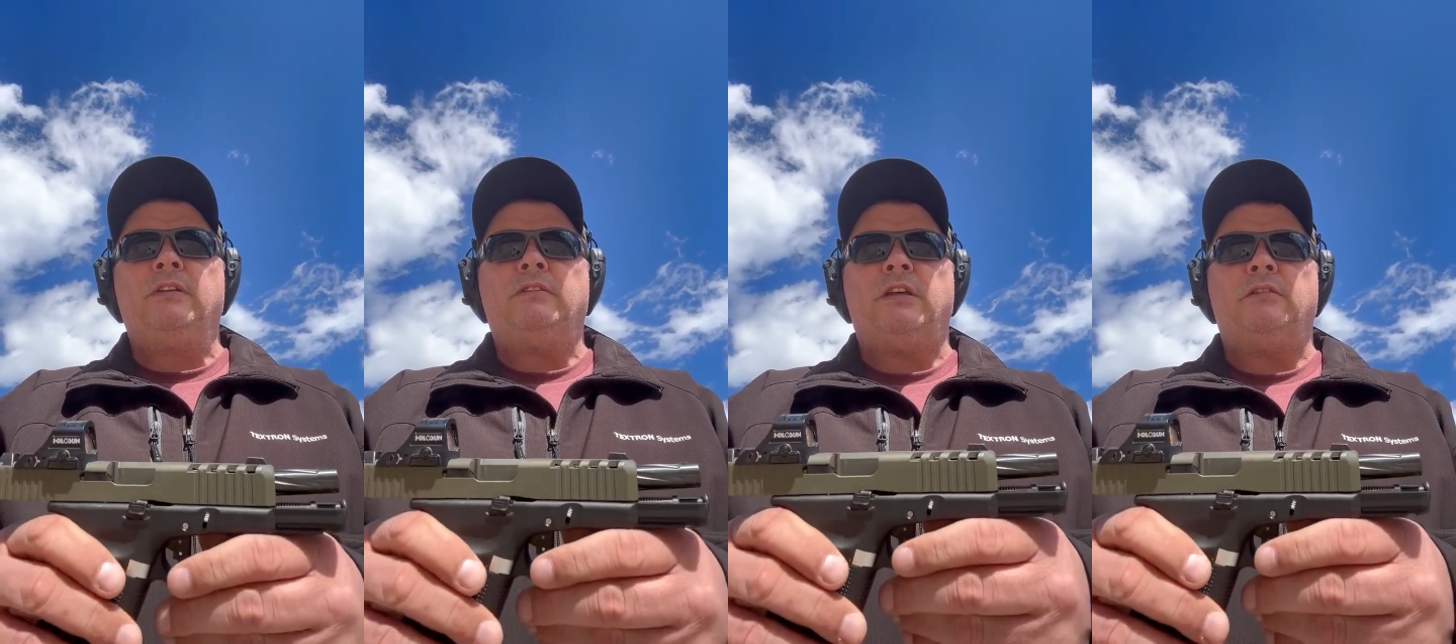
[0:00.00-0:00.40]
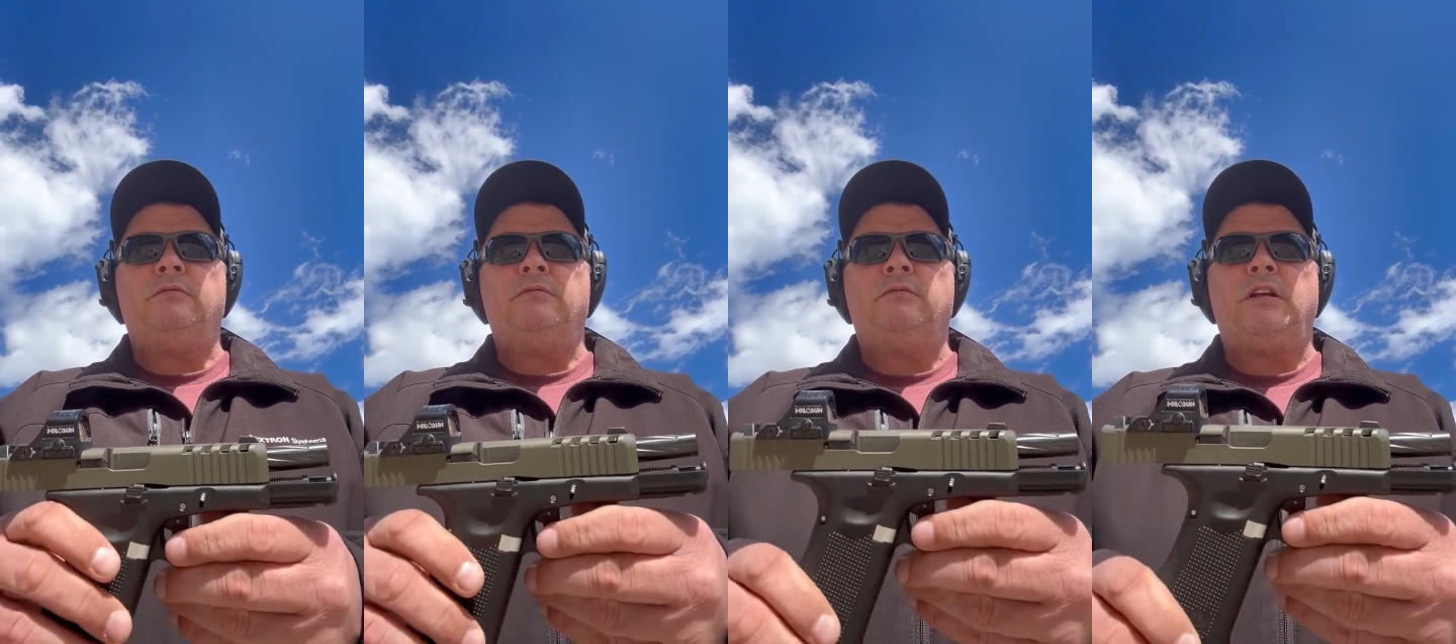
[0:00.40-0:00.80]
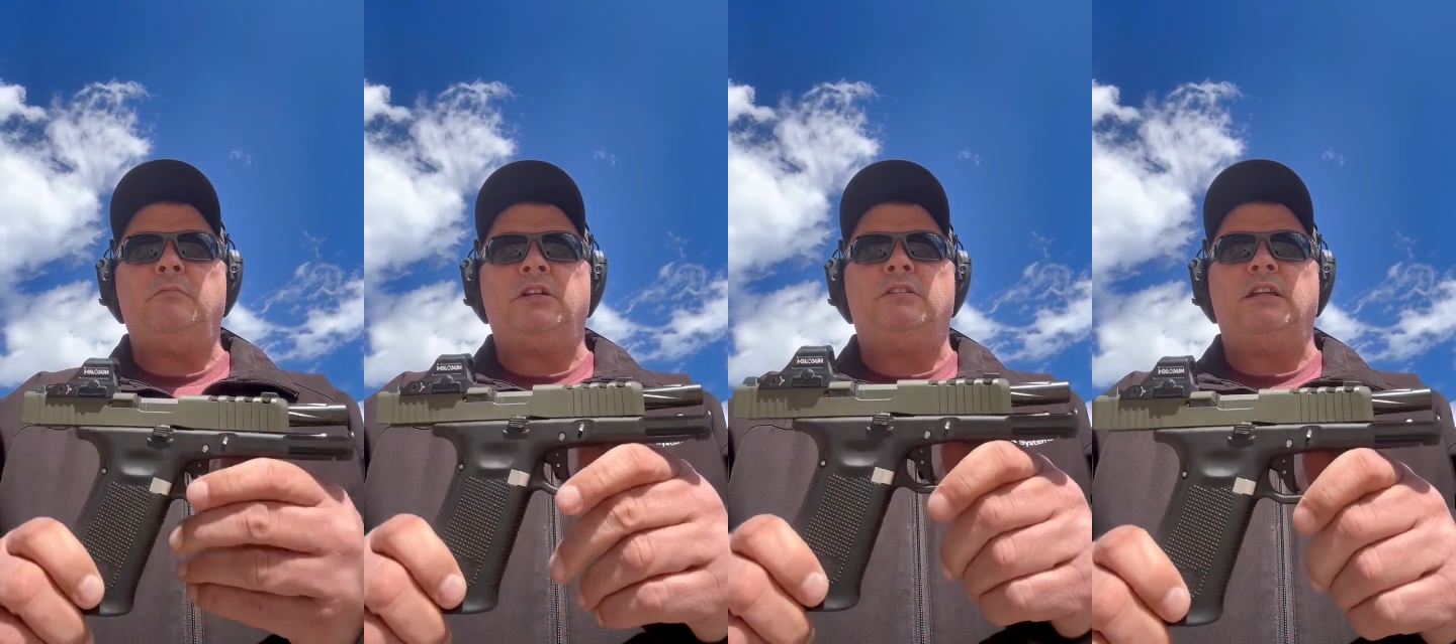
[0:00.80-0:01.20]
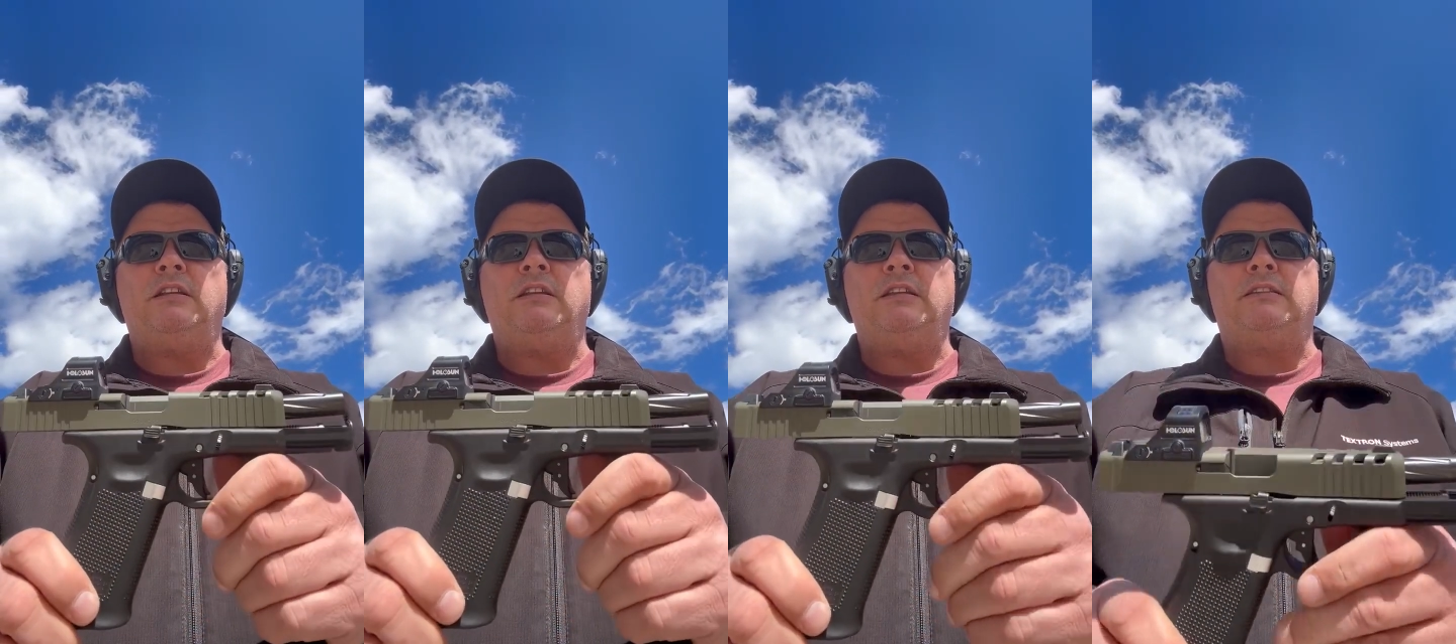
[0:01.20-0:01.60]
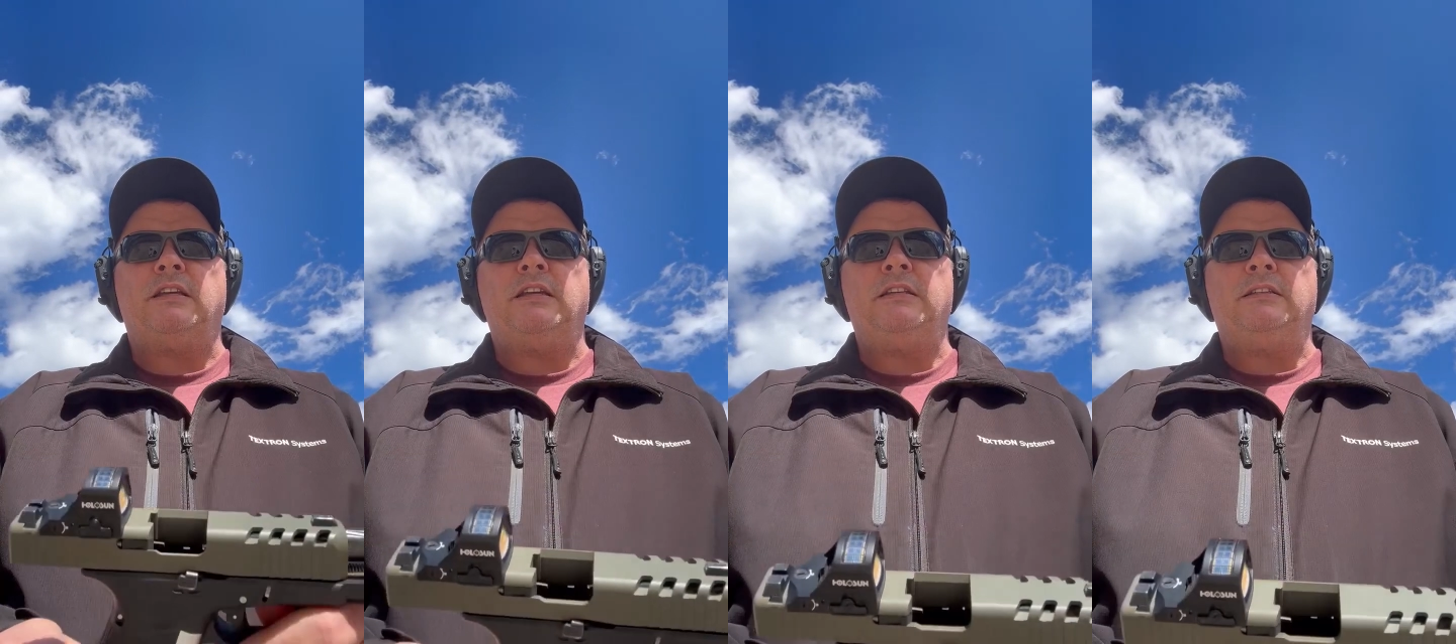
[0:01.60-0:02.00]
So, right much done to this
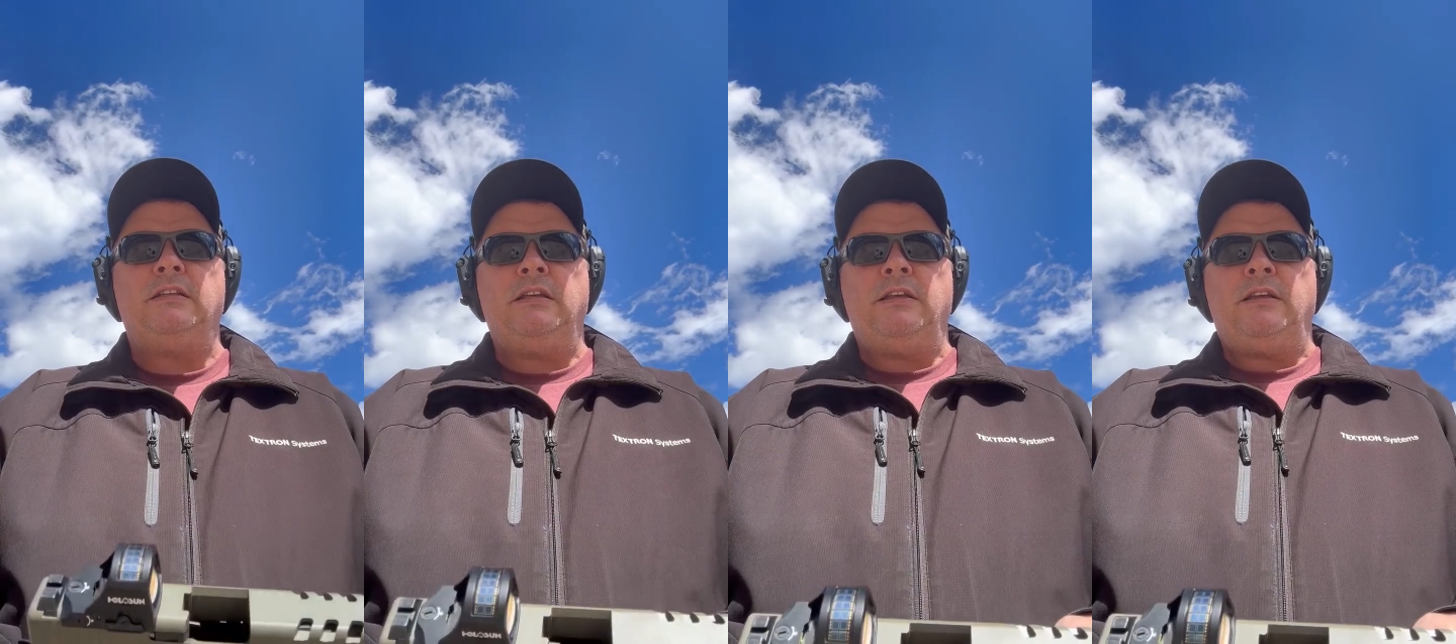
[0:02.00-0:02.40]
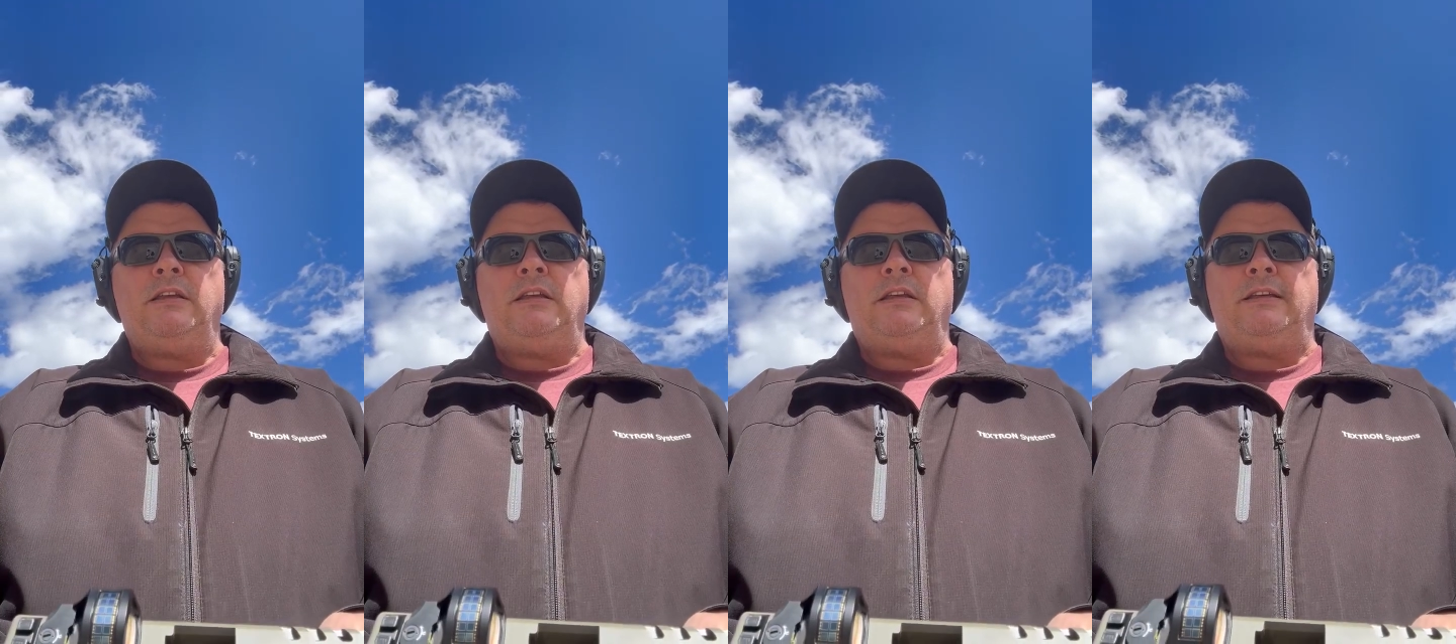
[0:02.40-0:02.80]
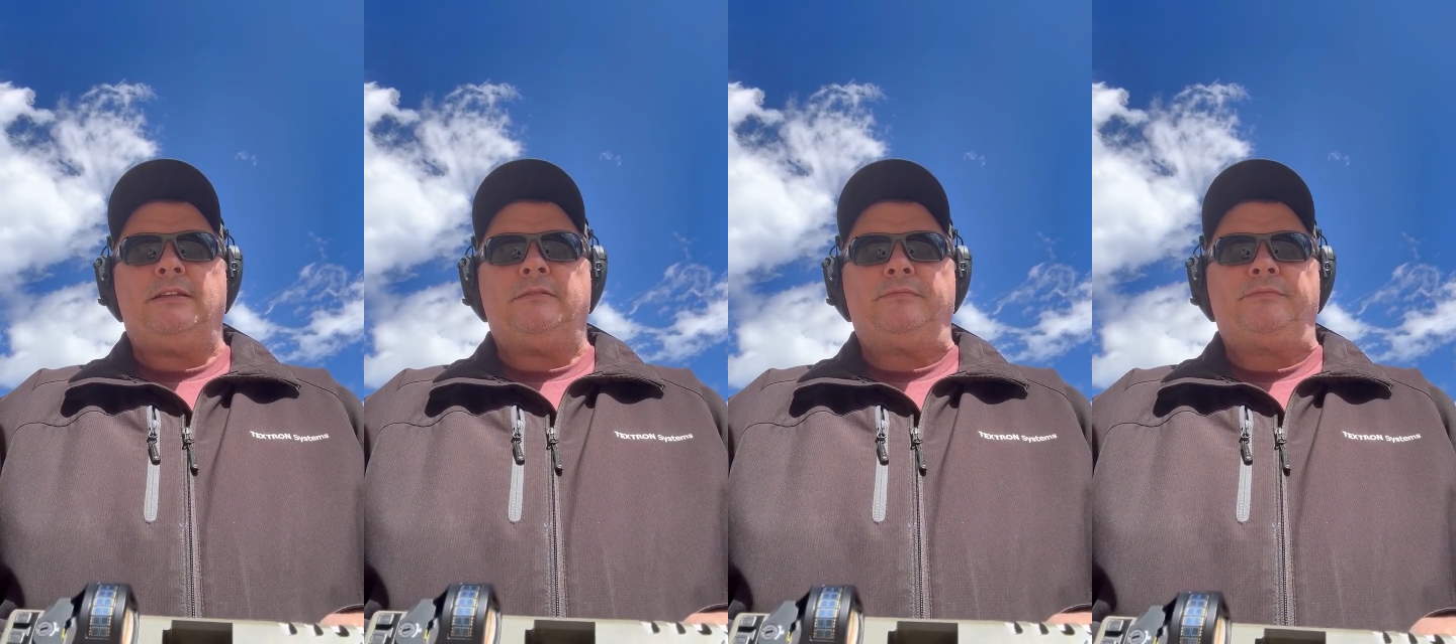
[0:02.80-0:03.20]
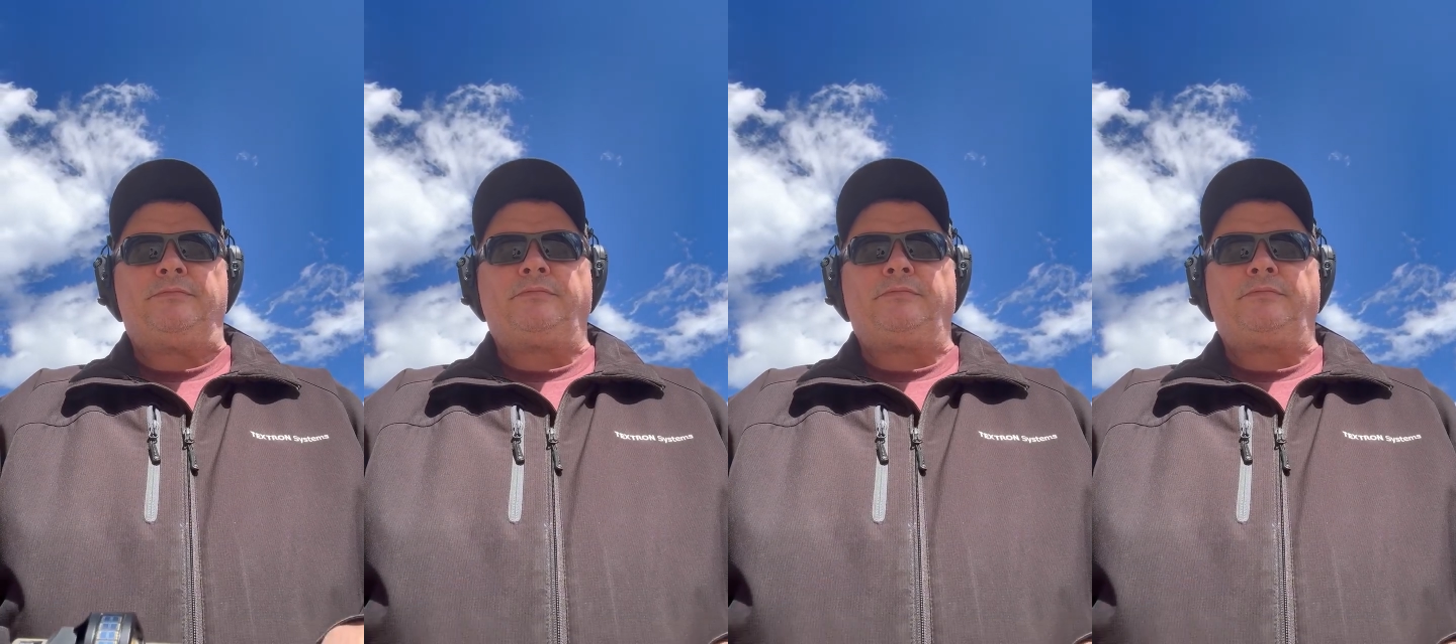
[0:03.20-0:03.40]
gun. Um,